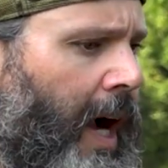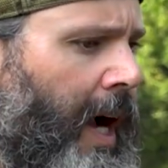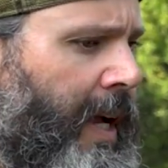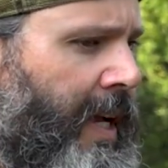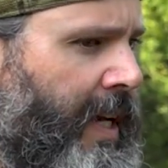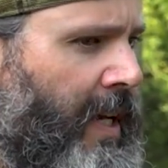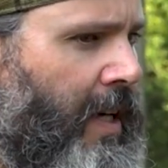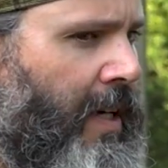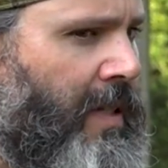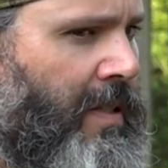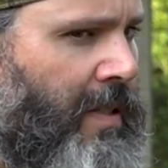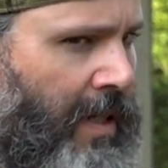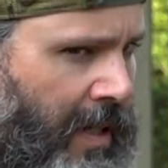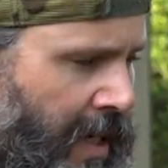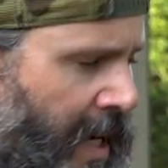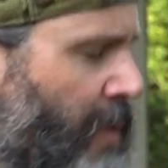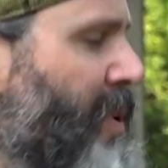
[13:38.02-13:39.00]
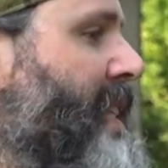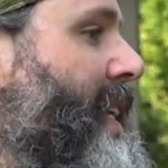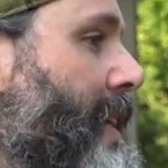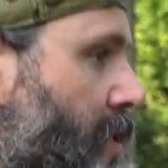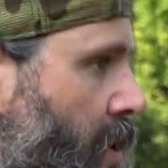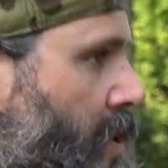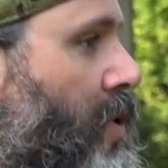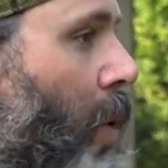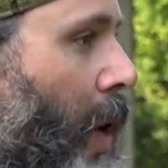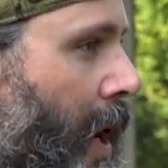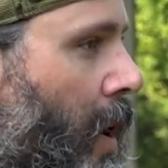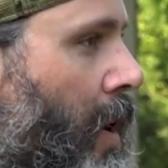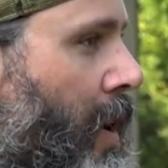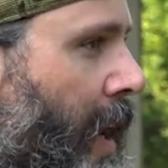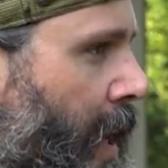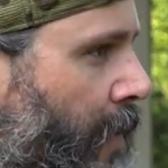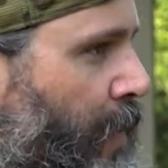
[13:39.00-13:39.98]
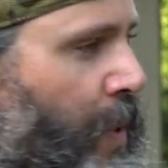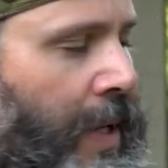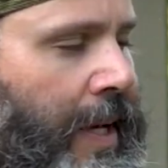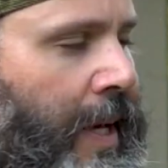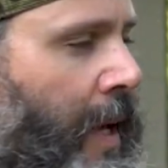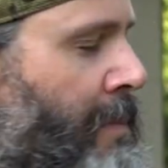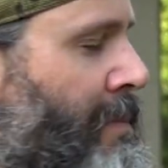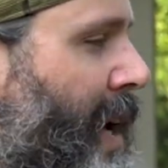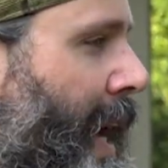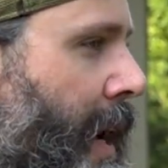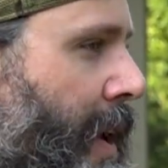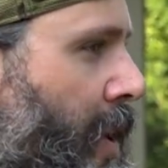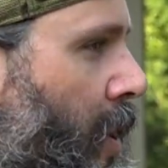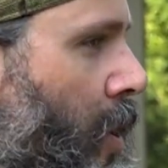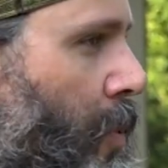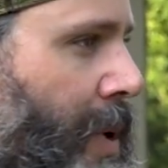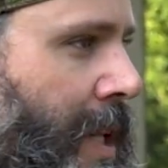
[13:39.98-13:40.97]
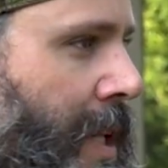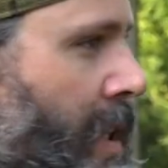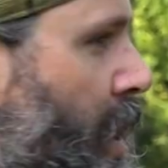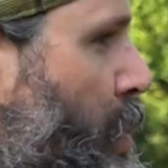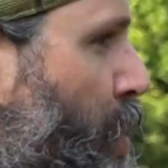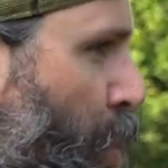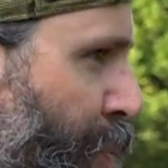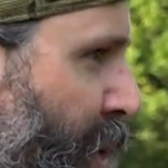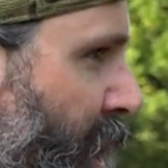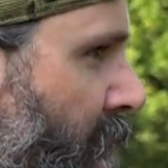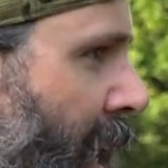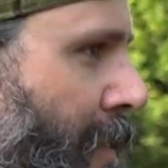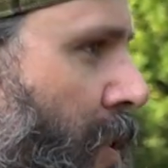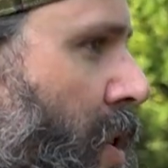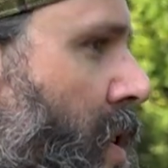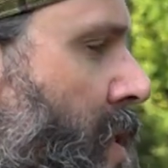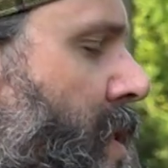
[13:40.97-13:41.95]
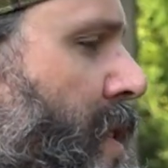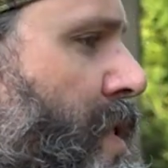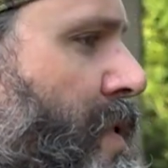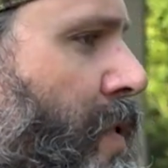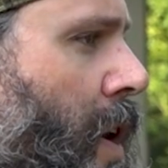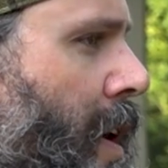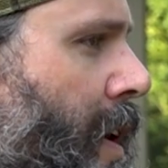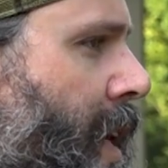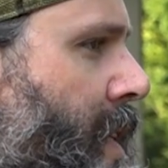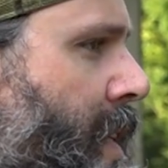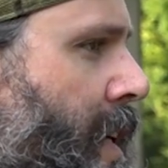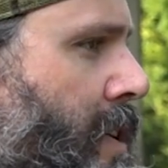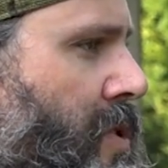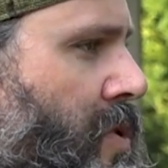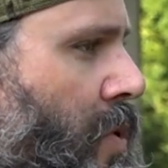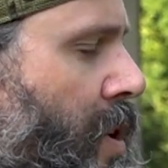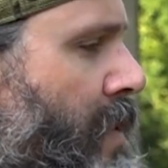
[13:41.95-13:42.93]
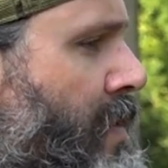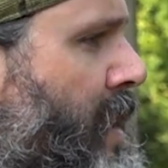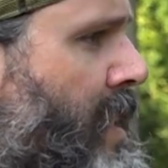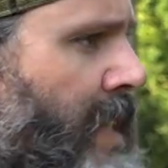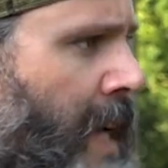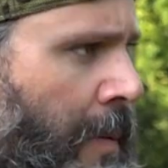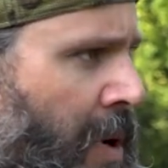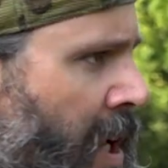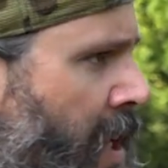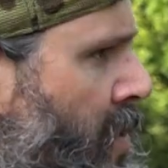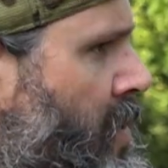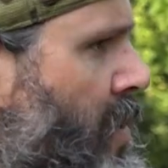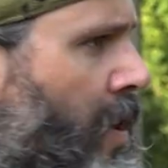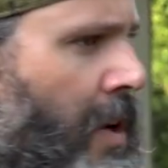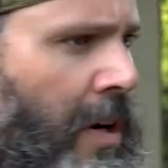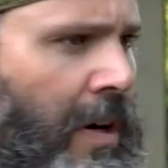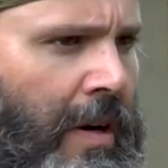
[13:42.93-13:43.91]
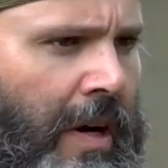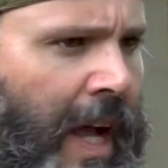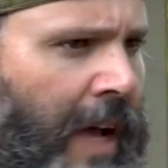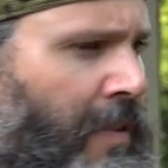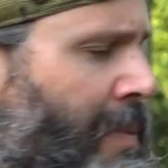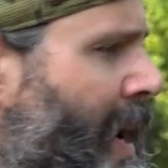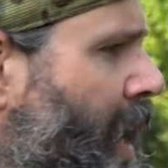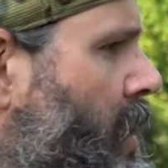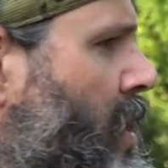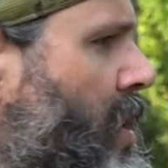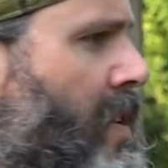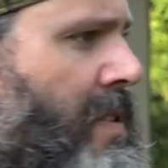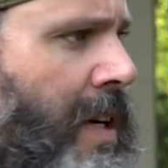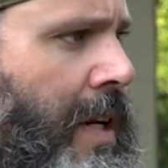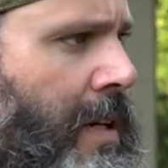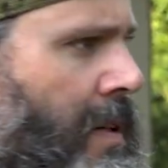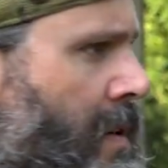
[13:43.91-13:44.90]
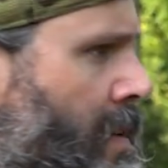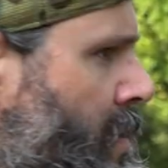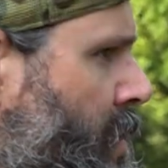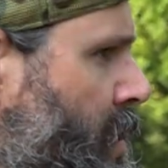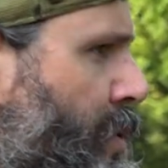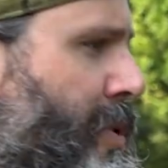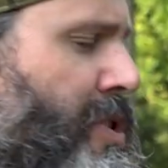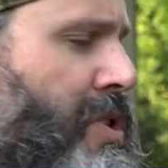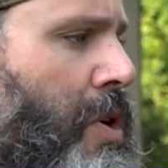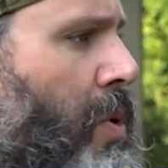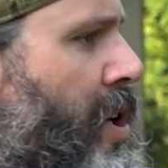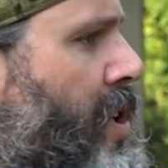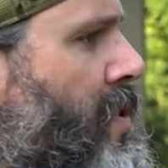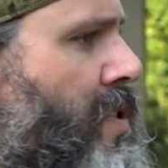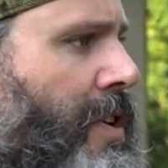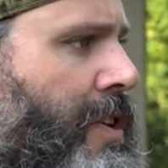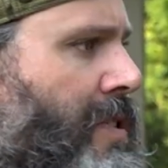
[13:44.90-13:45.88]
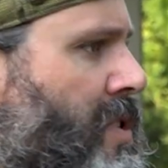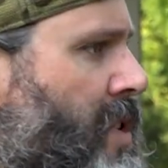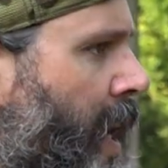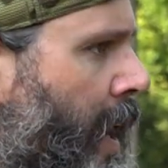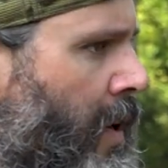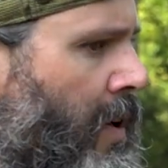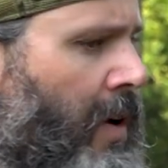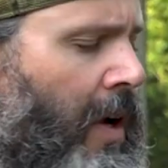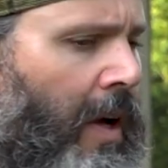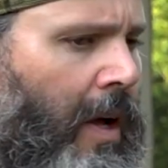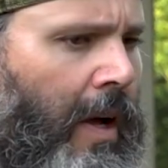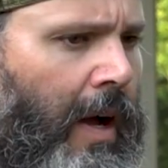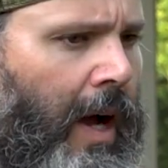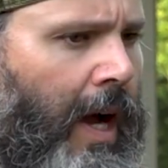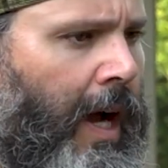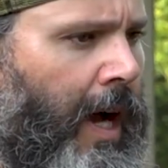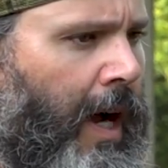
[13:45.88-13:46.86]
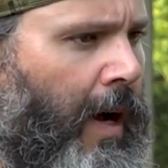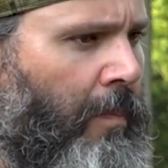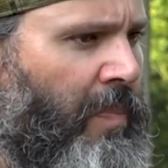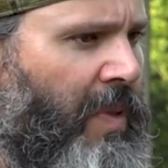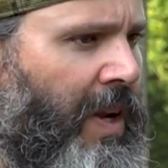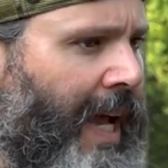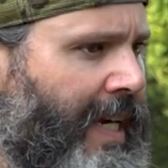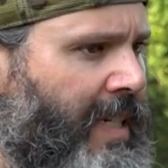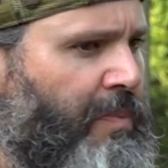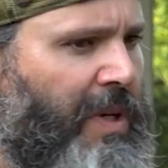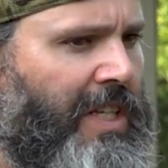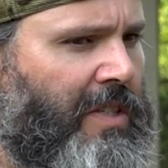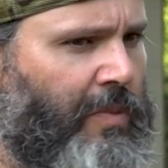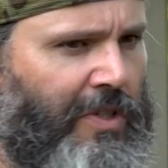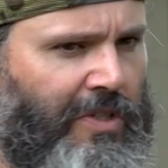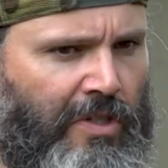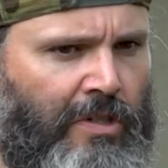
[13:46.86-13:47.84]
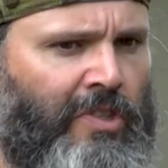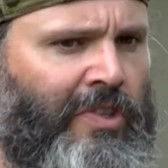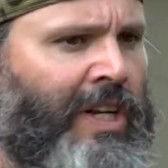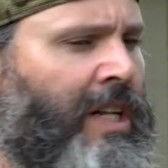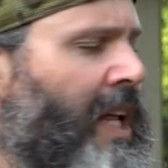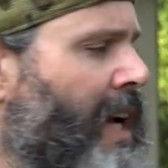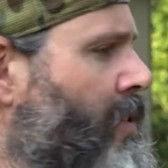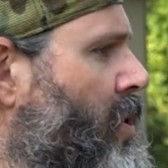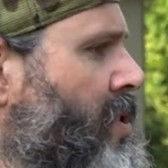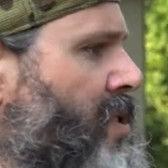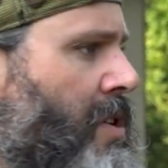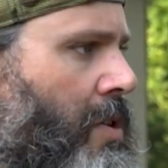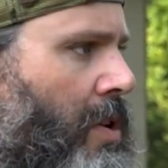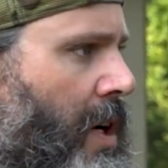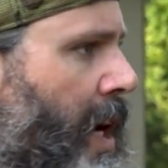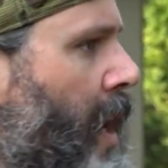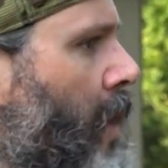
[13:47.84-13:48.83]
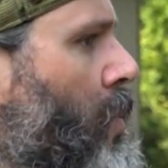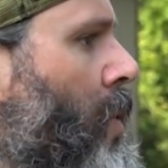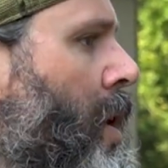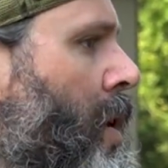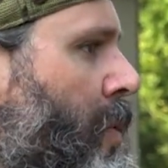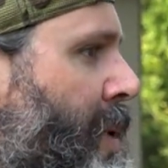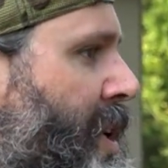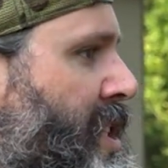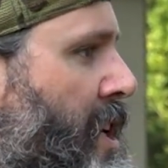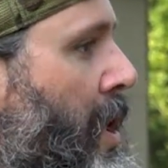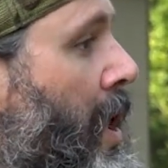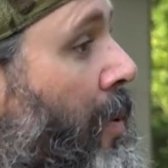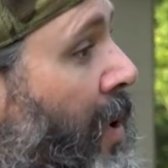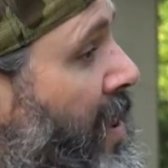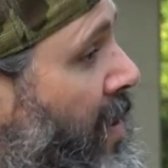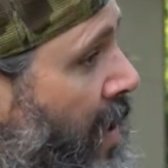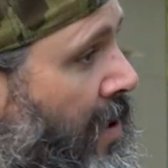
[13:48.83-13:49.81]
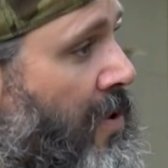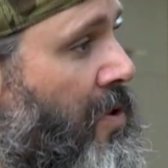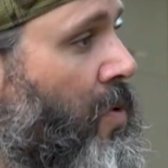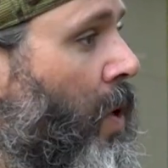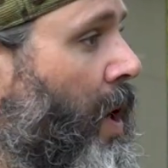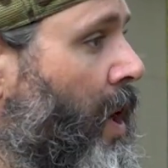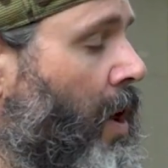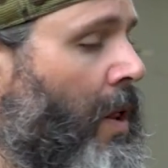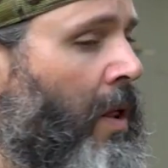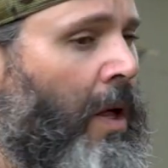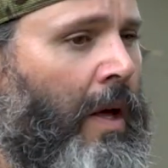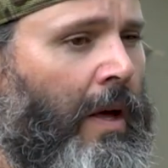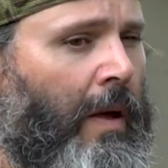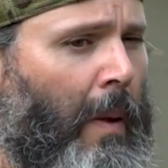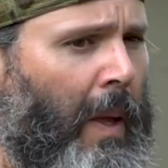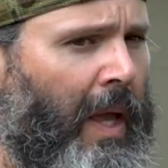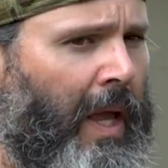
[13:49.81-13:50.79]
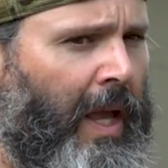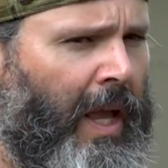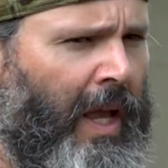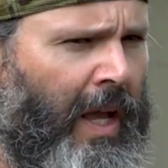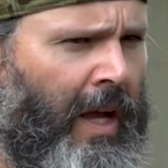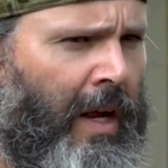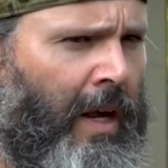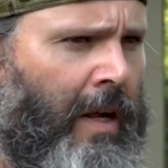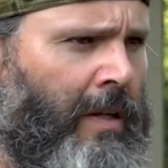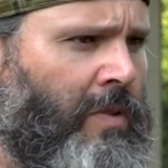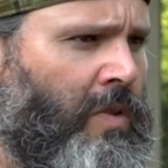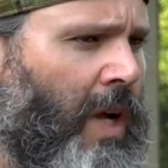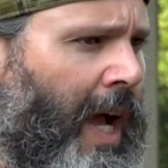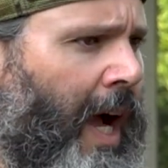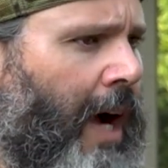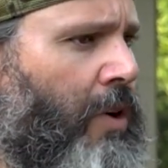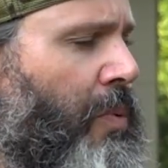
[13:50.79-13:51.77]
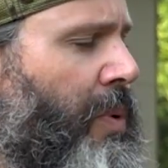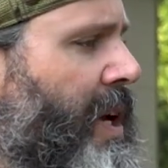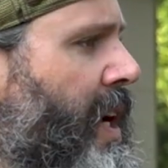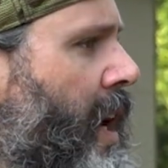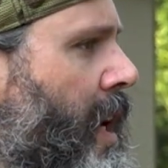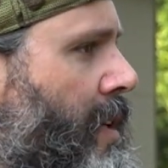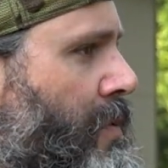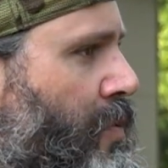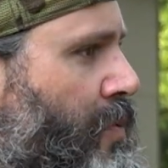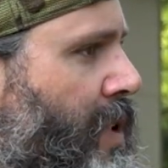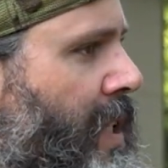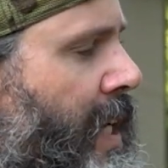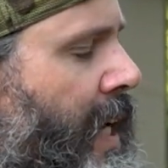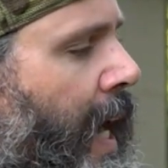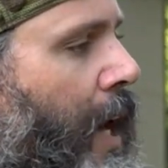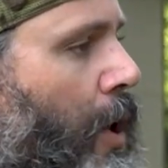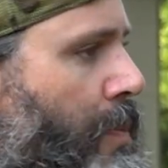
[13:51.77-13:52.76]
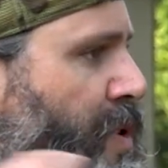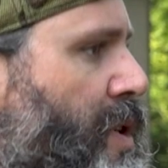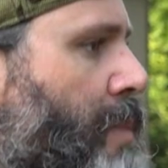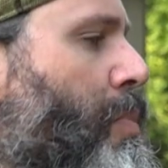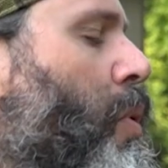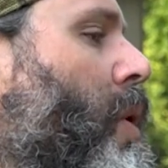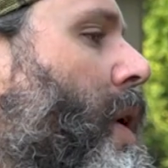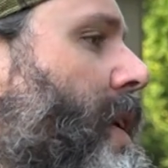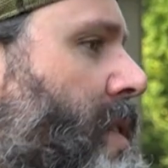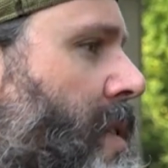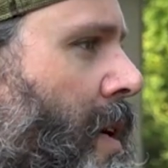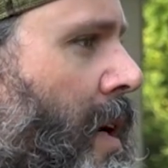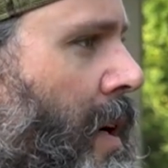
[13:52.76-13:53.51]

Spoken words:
is can we test the soil? And everything came back, within the appropriate levels as far as any sort of contaminants or heavy metals, and there was no concerns there. The next piece was nutrient levels, to look at what are we dealing with in the soil and how do we kind of really help support